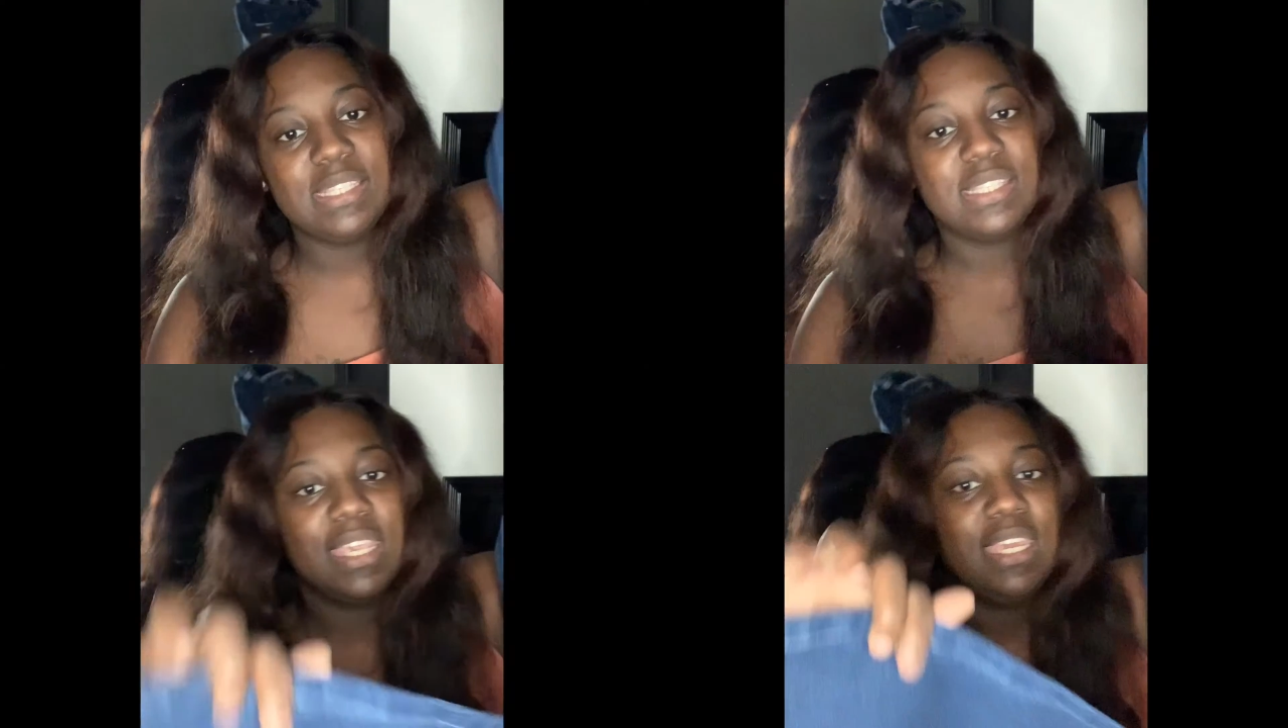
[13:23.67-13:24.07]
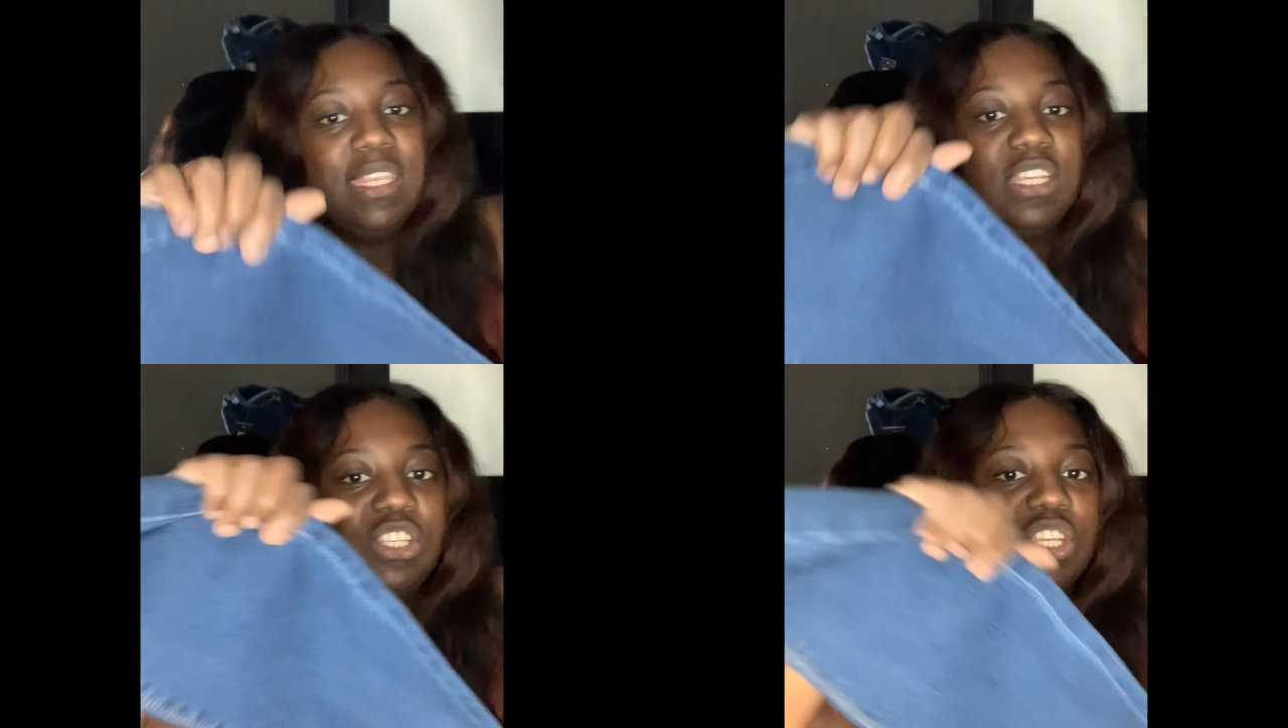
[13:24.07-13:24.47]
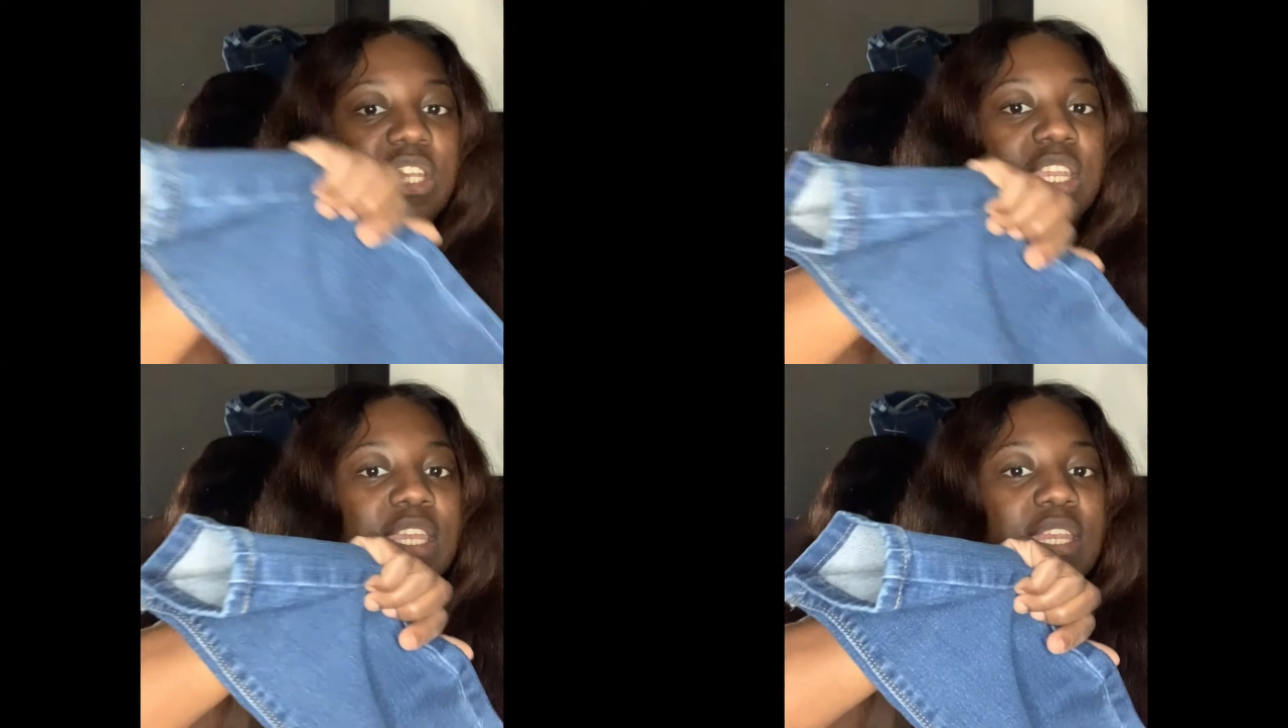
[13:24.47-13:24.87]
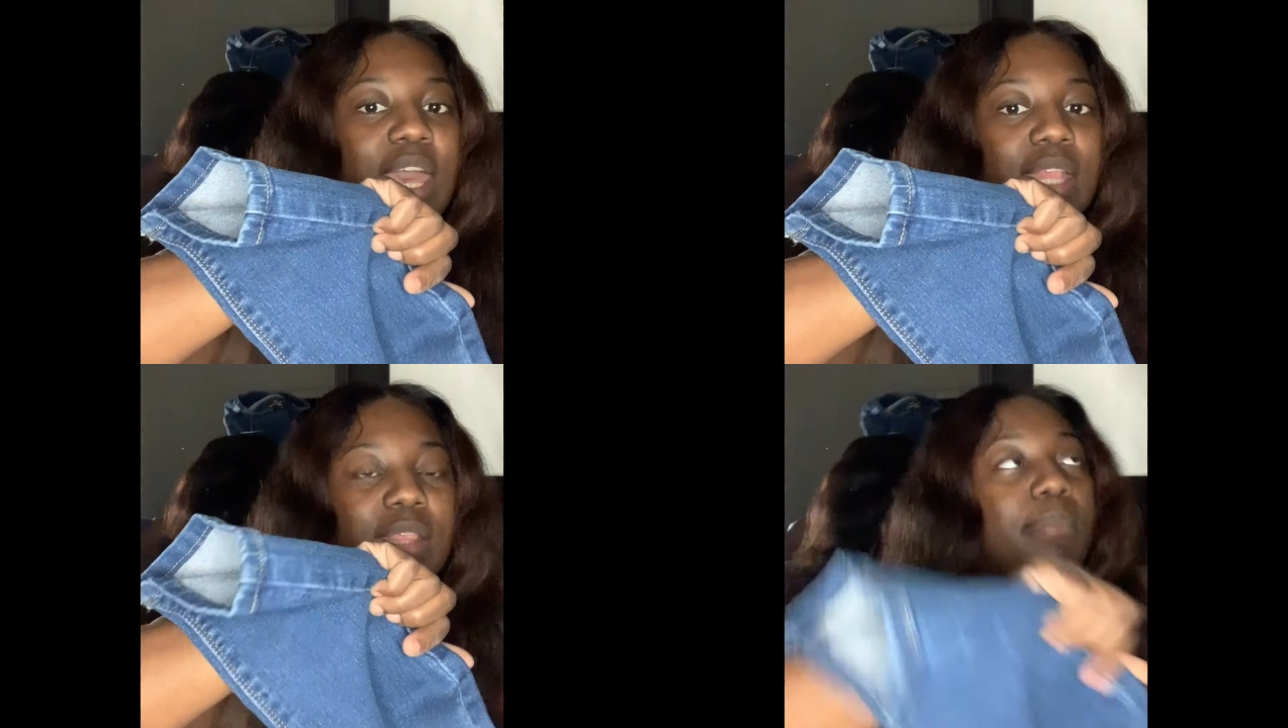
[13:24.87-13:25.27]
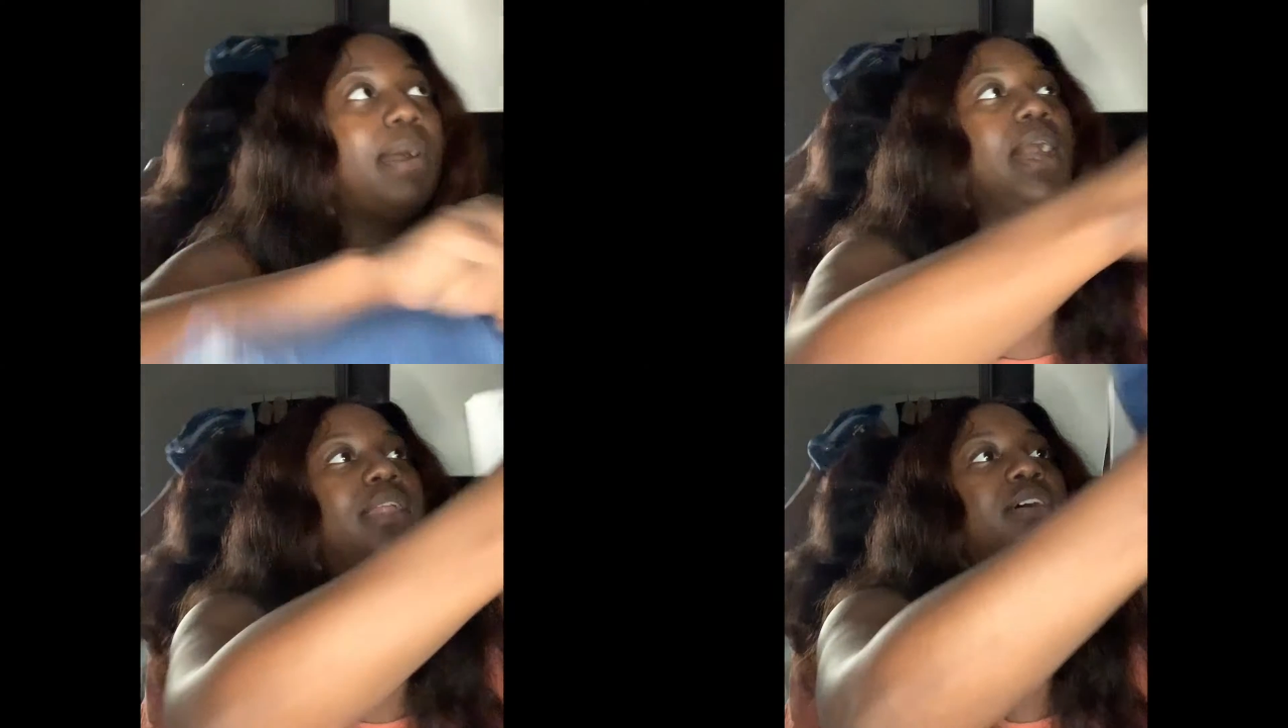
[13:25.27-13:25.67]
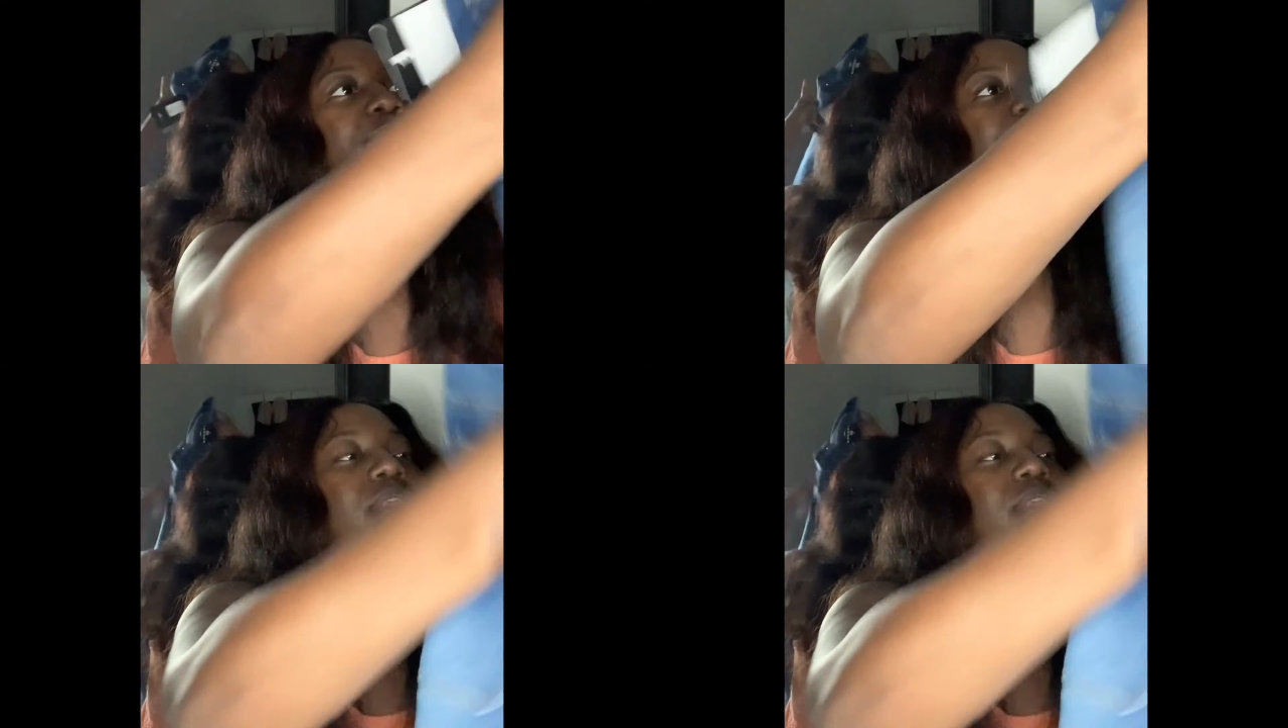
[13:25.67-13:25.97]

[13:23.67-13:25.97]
skinny jean at the bottom.